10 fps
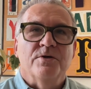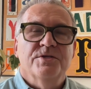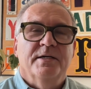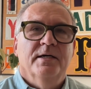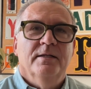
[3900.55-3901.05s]
They
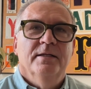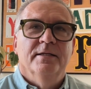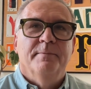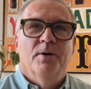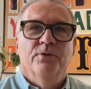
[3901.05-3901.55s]
clearly
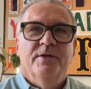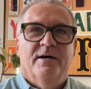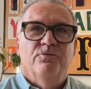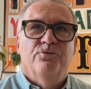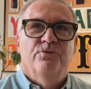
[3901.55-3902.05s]
both
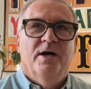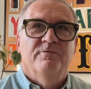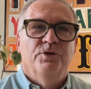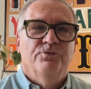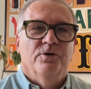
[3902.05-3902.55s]
have
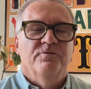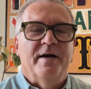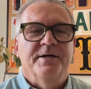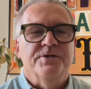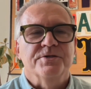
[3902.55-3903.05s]
different
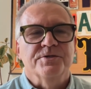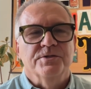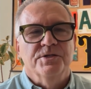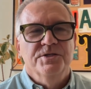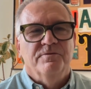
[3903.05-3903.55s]
advantages and
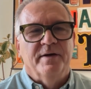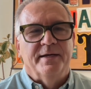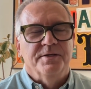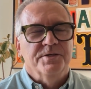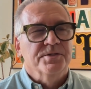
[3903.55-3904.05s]

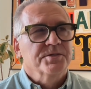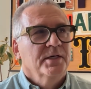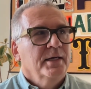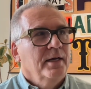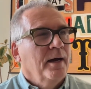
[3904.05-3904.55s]
disadvantages.
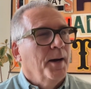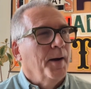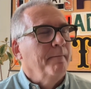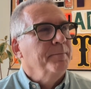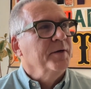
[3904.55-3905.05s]

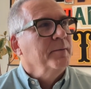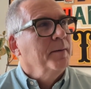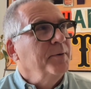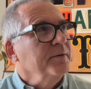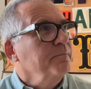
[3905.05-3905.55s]
But
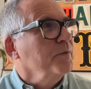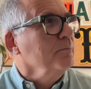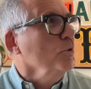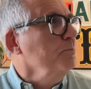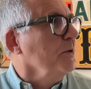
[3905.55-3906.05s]
I'm
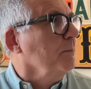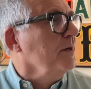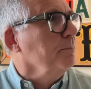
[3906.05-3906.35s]
looping a bit.